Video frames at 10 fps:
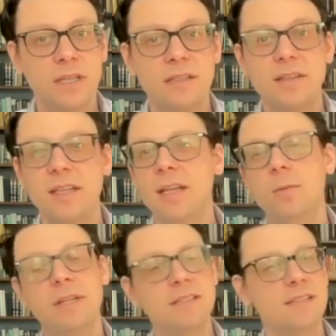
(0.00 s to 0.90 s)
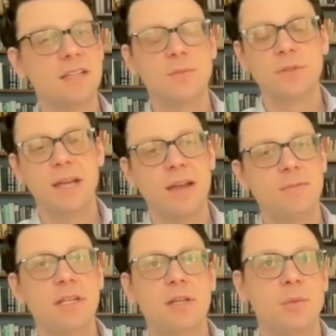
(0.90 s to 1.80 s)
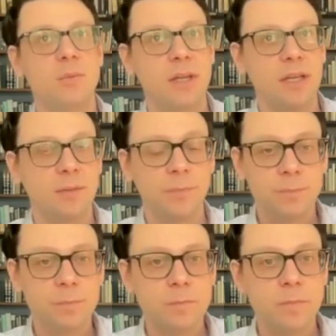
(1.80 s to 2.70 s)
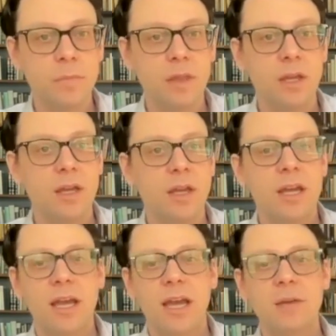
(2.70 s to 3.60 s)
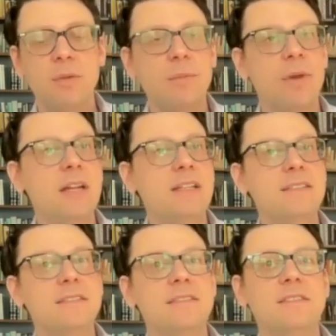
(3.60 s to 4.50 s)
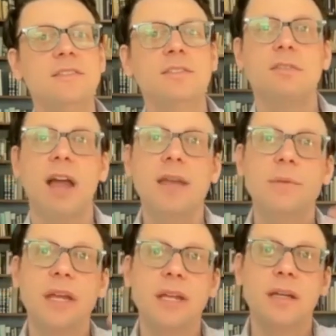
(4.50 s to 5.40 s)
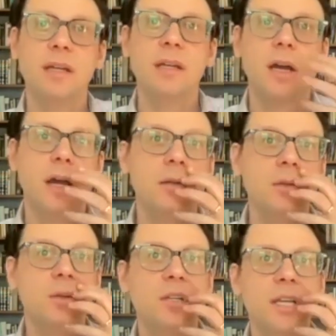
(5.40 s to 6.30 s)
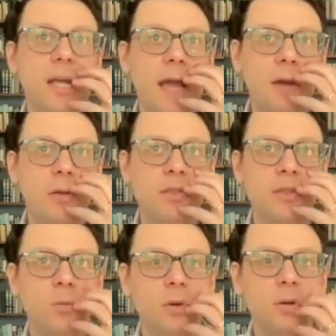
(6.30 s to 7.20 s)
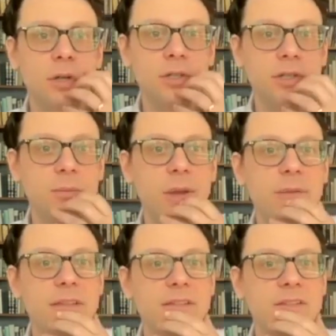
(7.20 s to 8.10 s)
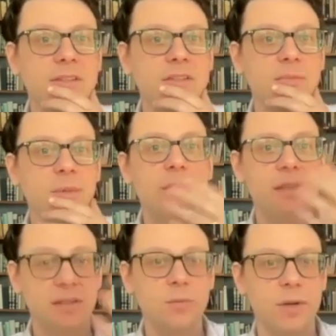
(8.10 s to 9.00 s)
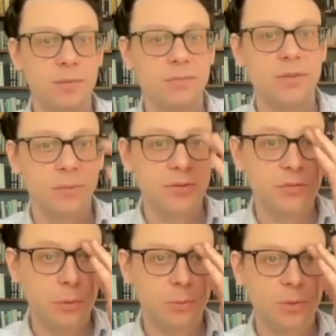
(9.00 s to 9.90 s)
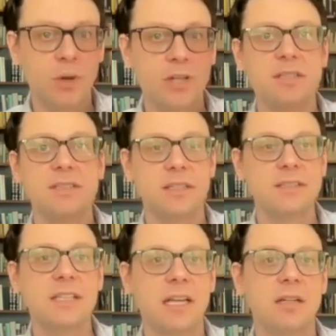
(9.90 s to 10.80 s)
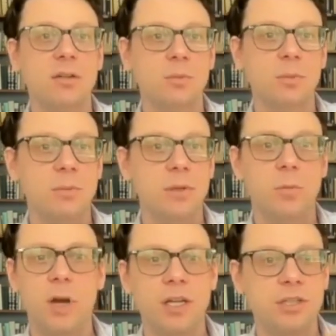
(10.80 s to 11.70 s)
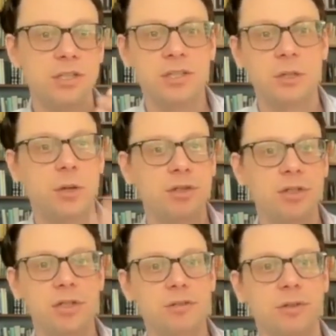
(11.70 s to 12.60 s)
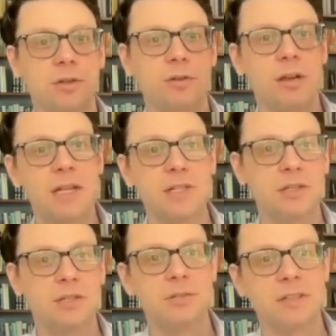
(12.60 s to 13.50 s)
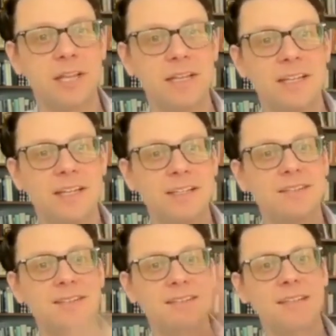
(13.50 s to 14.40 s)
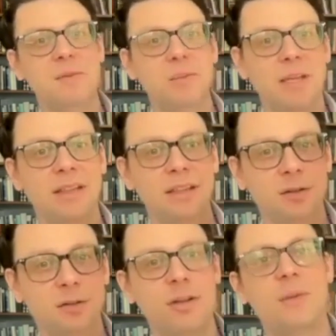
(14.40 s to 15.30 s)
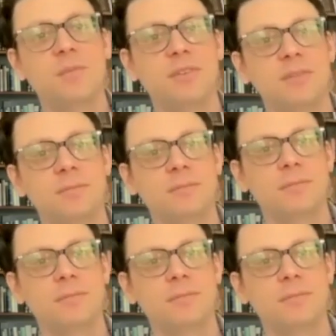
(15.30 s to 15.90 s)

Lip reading: It's equally accessible to every human being. And Maimonides is describing a looking out at the world. Maybe this is what some of us feel when we watch a sunset, or when we watch, our children or grandchildren like sleep in their cribs.